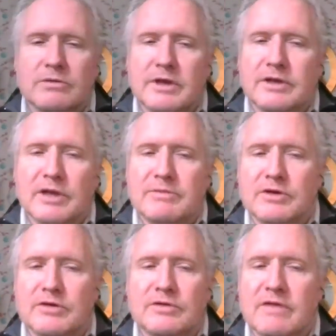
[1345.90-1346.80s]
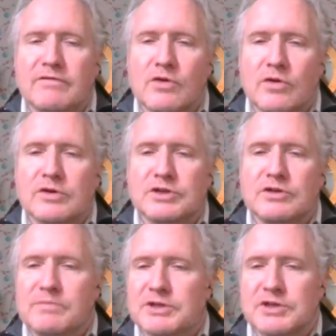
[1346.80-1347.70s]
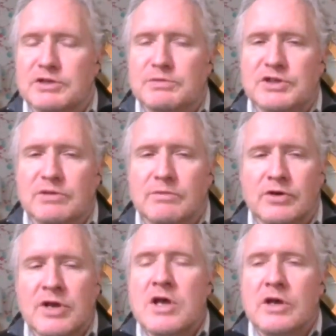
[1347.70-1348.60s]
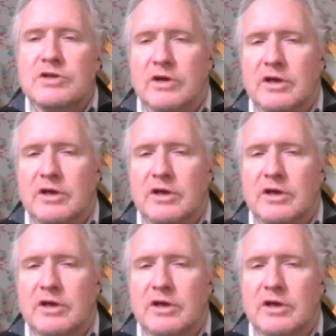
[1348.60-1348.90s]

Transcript: So in Lebanon, if you're going to do business with someone,